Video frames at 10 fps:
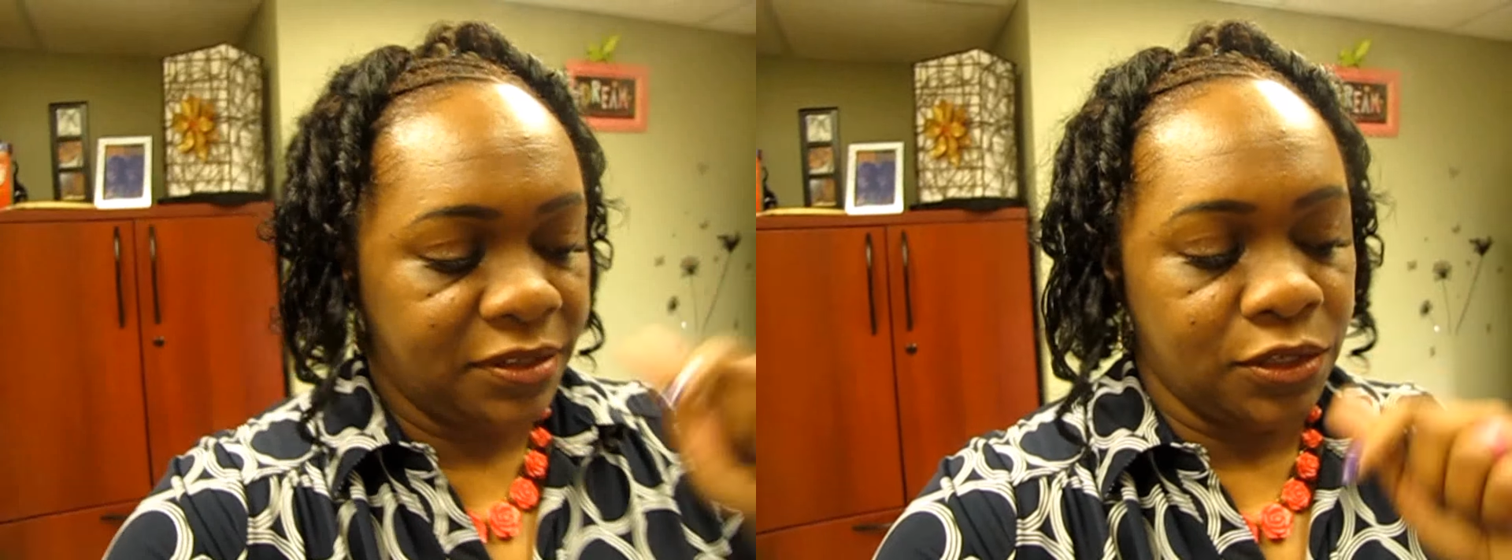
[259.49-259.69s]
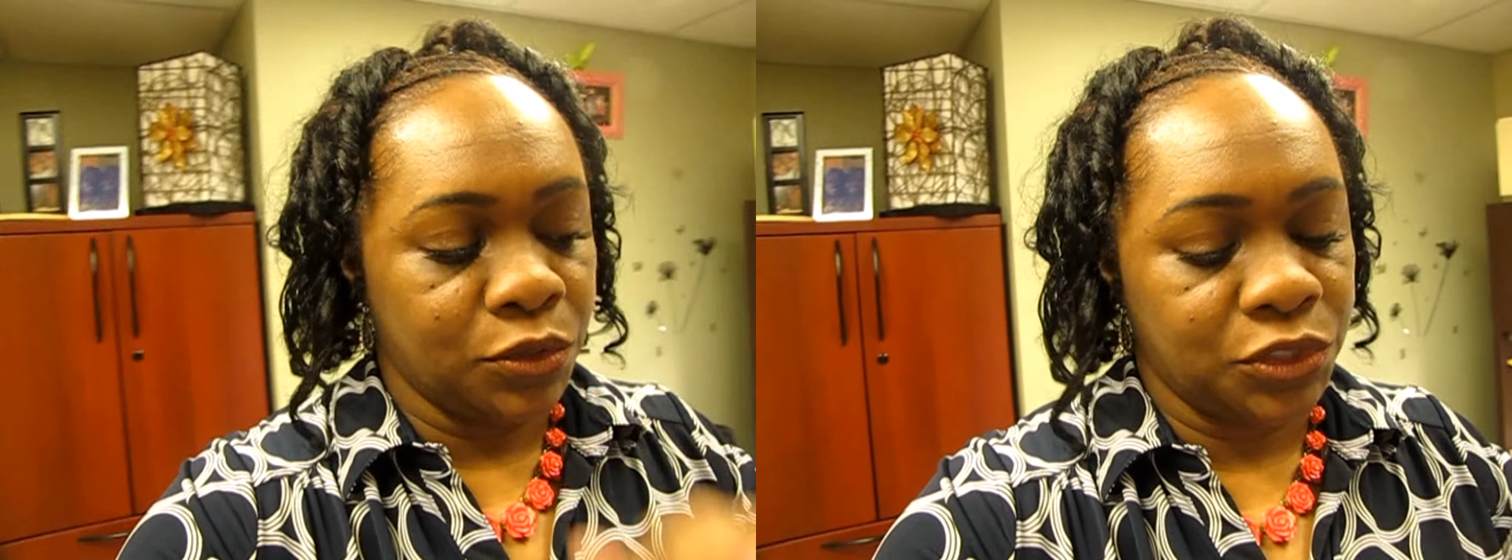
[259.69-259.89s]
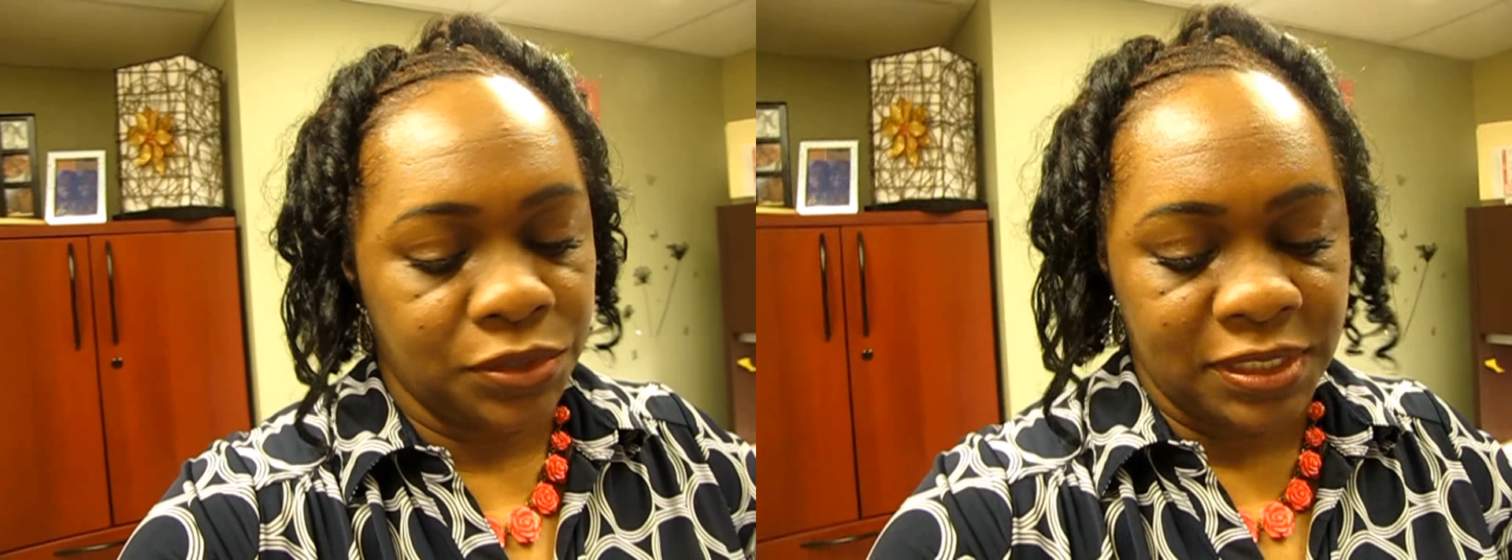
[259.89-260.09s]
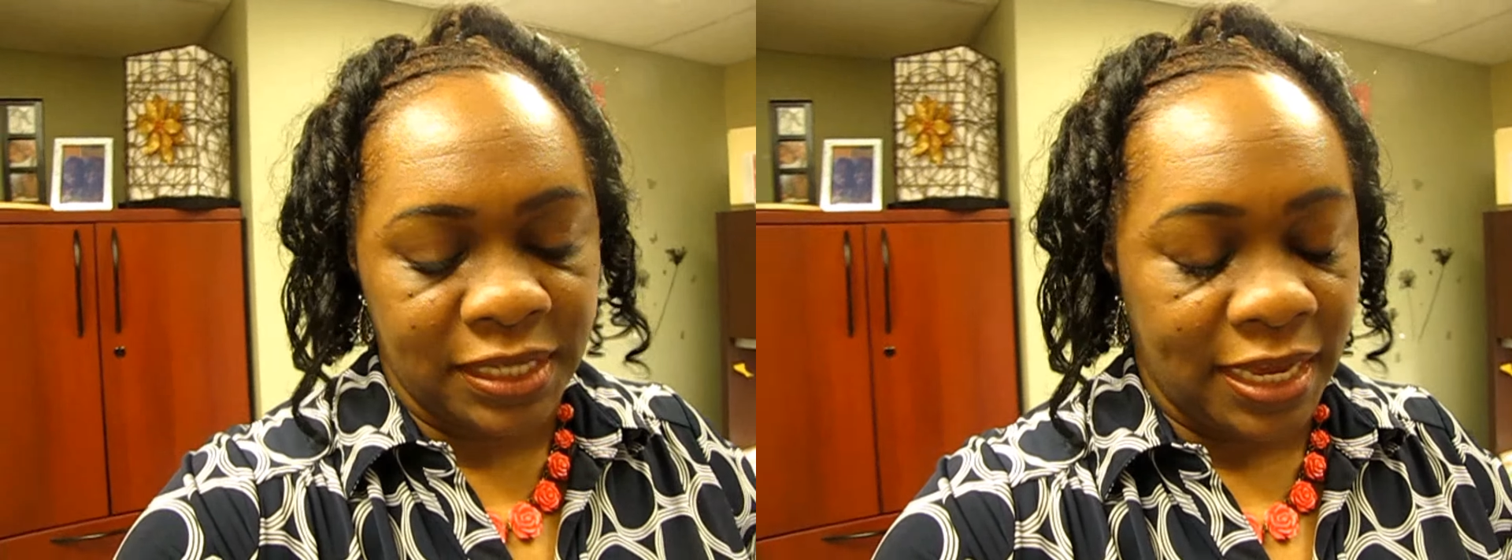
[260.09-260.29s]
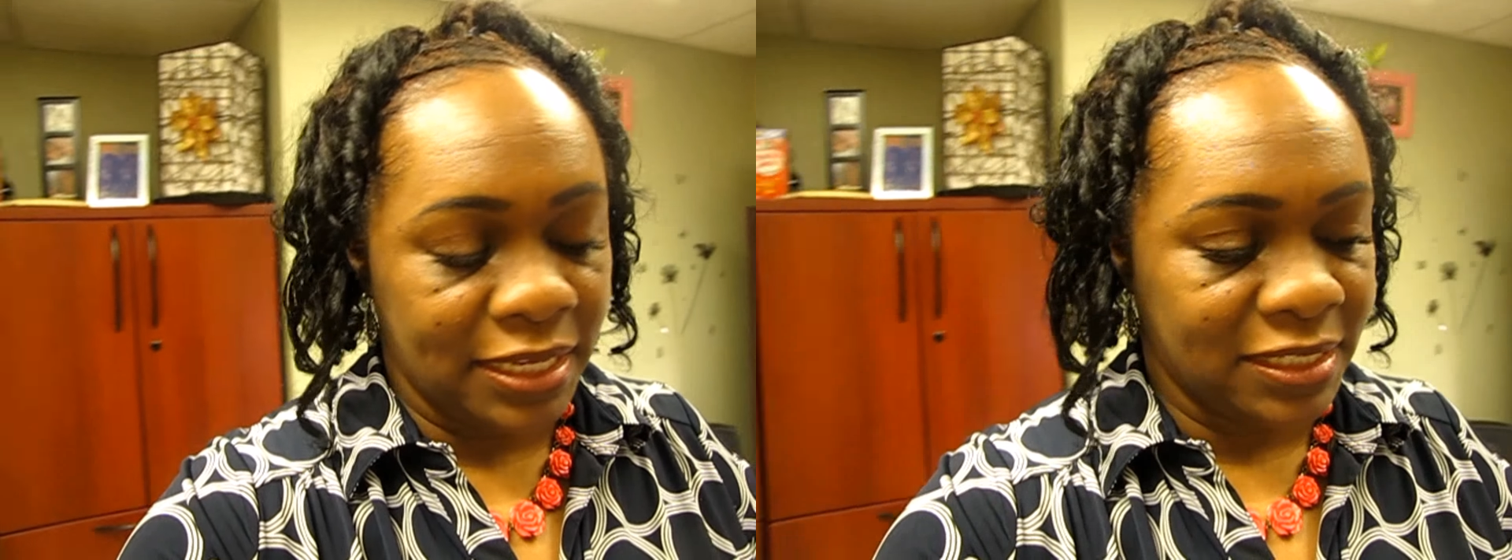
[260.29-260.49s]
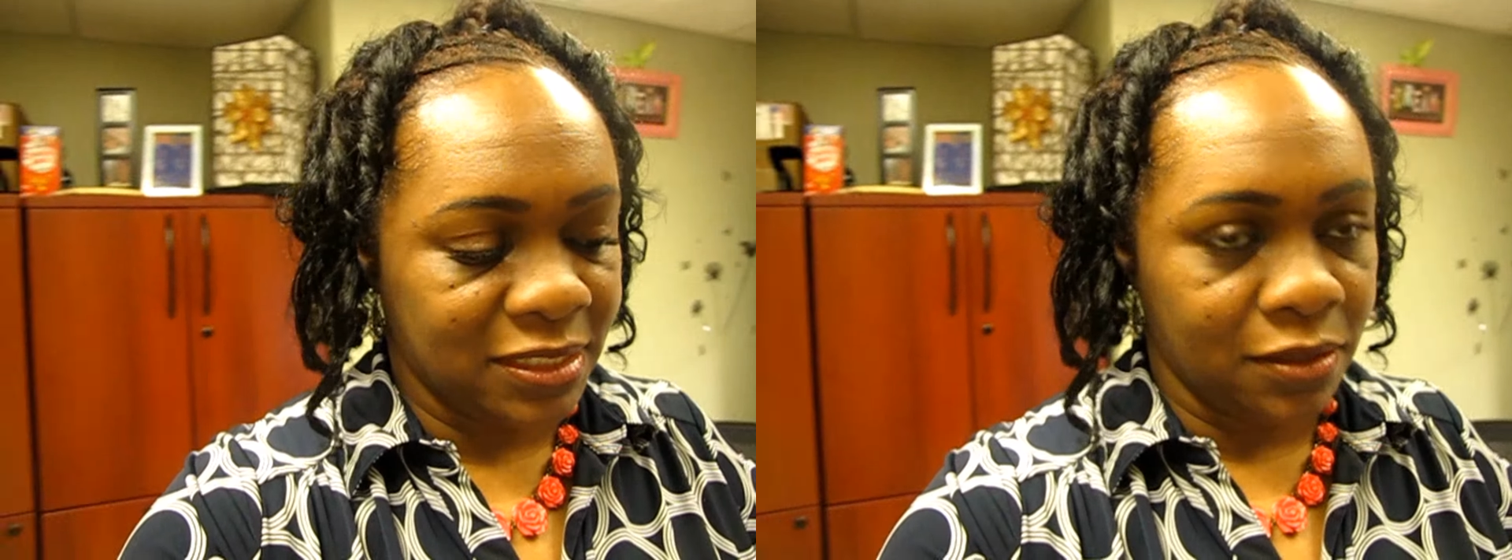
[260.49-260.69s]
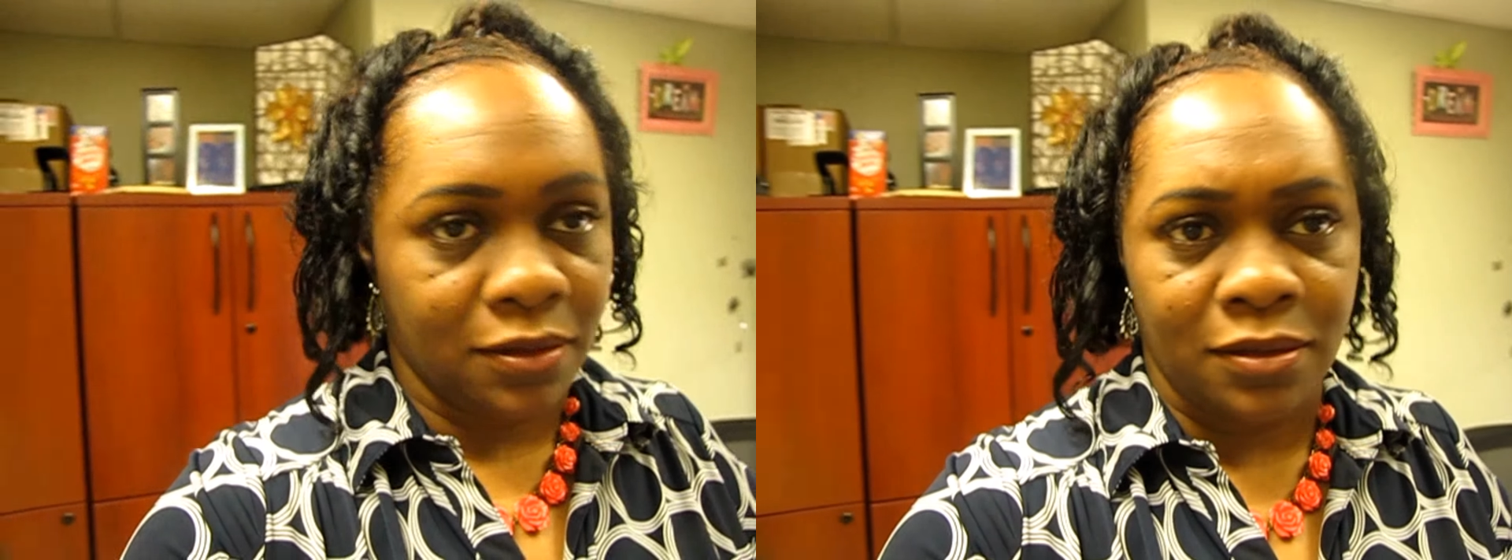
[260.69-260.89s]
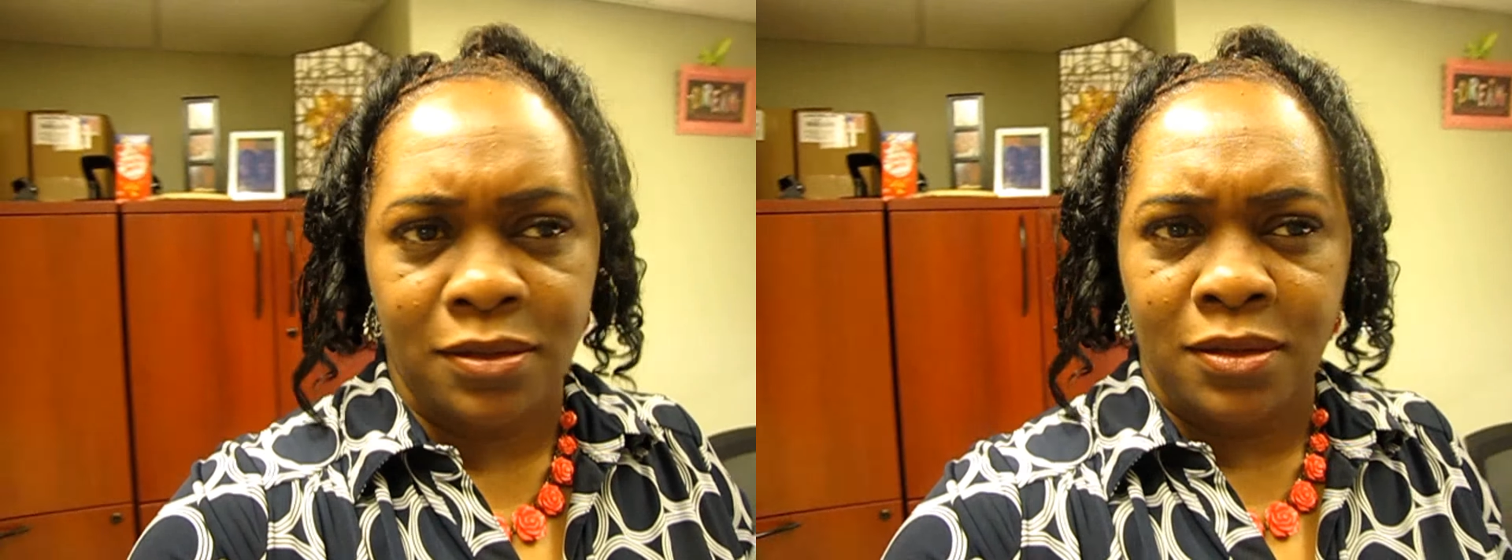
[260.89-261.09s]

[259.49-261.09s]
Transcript: to go to tonight. It's a